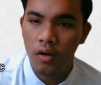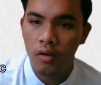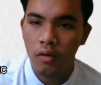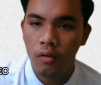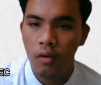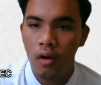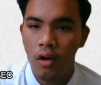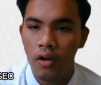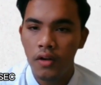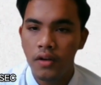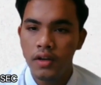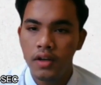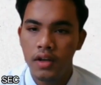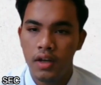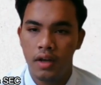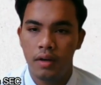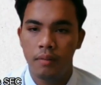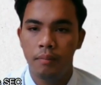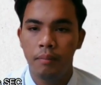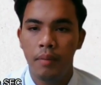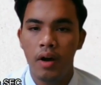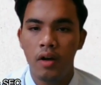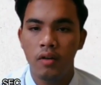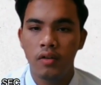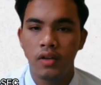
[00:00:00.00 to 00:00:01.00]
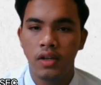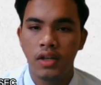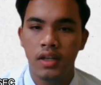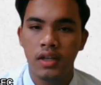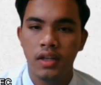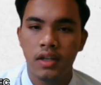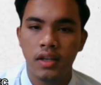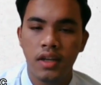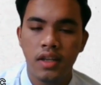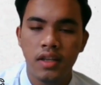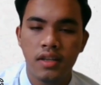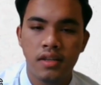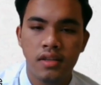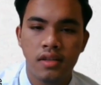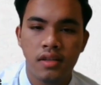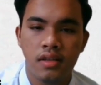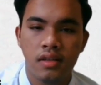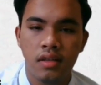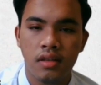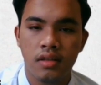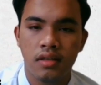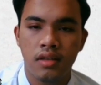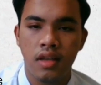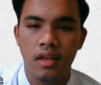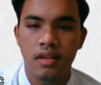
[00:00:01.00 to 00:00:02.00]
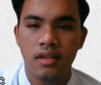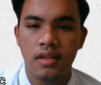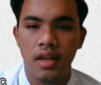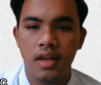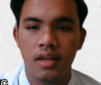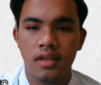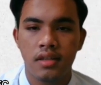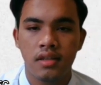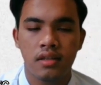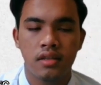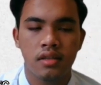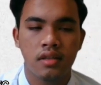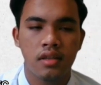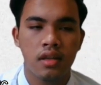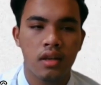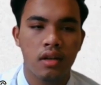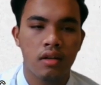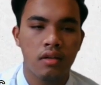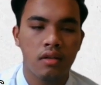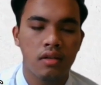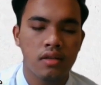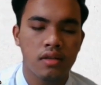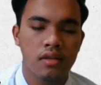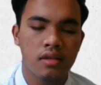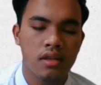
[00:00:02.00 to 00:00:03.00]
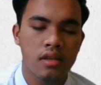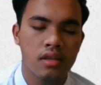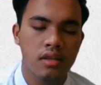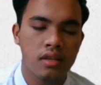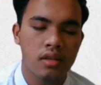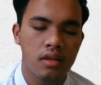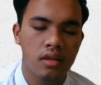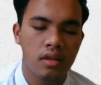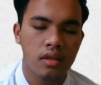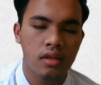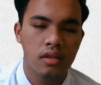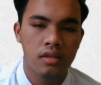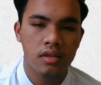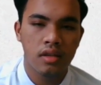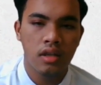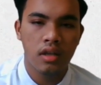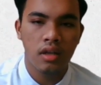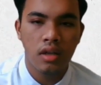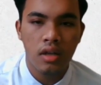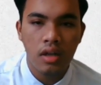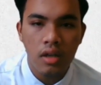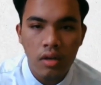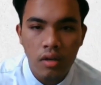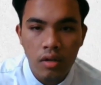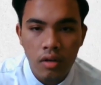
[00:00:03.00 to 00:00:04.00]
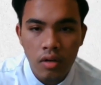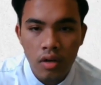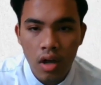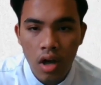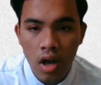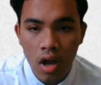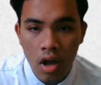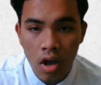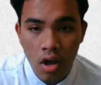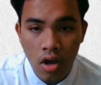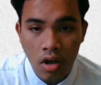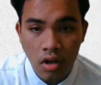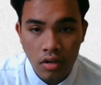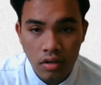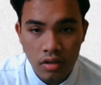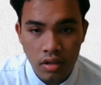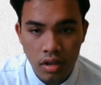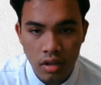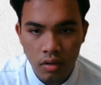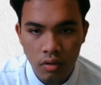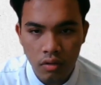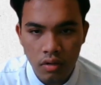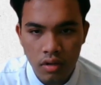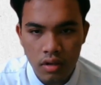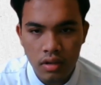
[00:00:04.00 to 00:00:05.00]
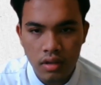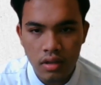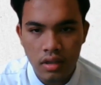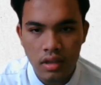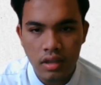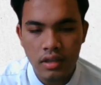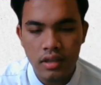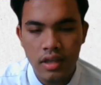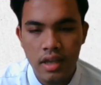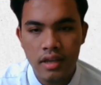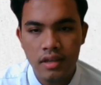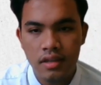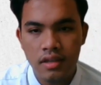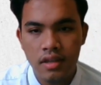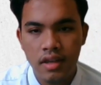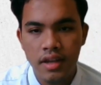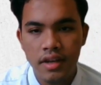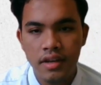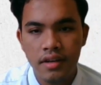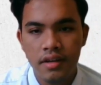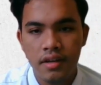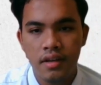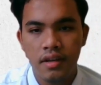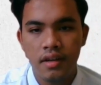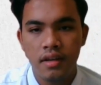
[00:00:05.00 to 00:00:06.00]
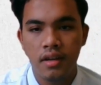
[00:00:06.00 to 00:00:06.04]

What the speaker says: warn about the risks such as securitization,